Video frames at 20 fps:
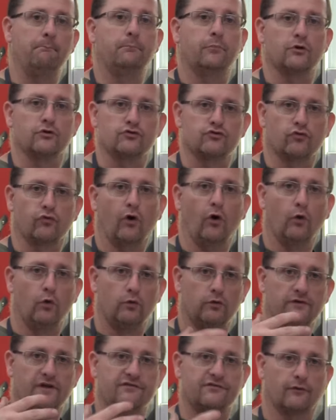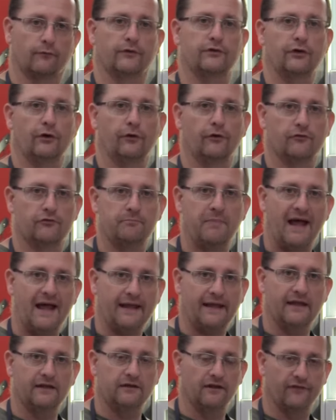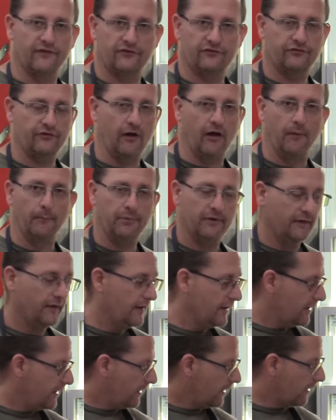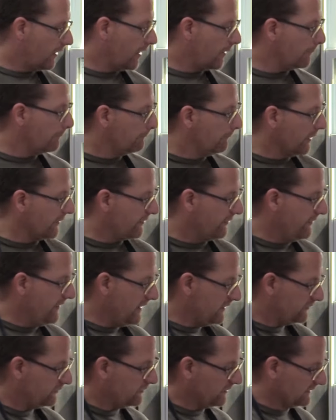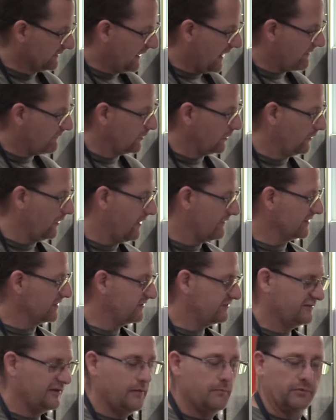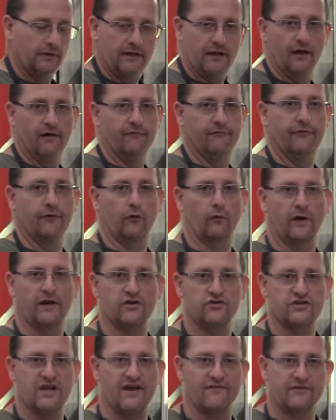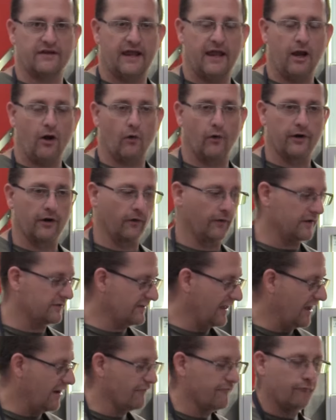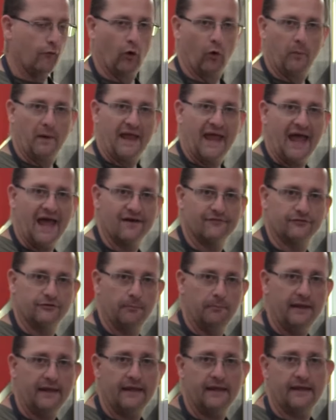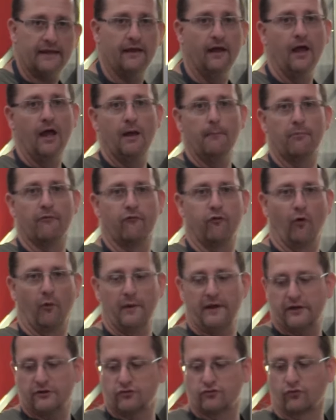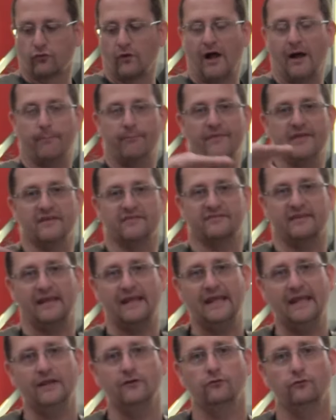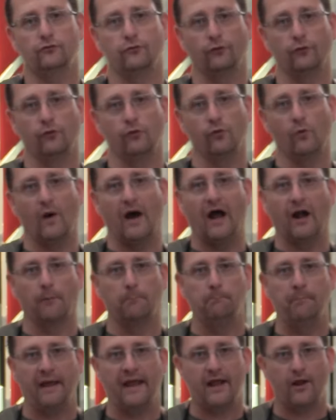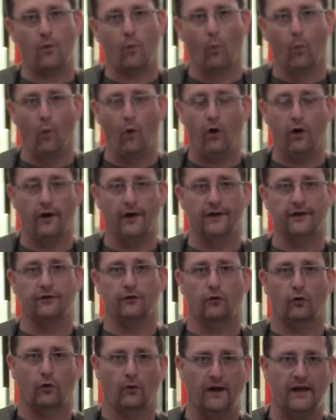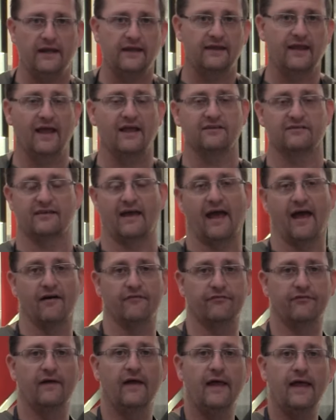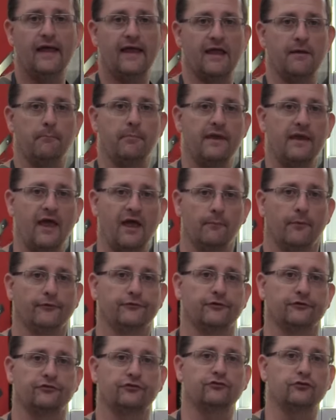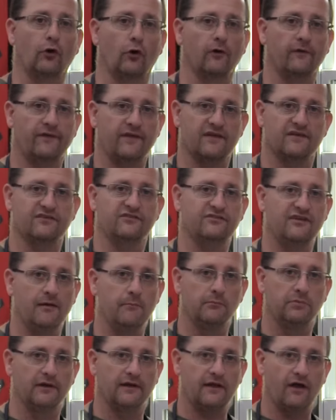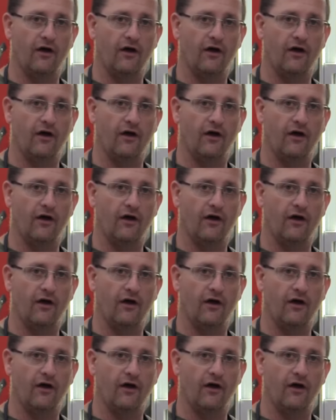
controlled as it returns back into the sump. But this level of assembly of the crankshaft carrier is how far we have to be before we can drop this into our bank 1 crankcase half and be able to start the assembly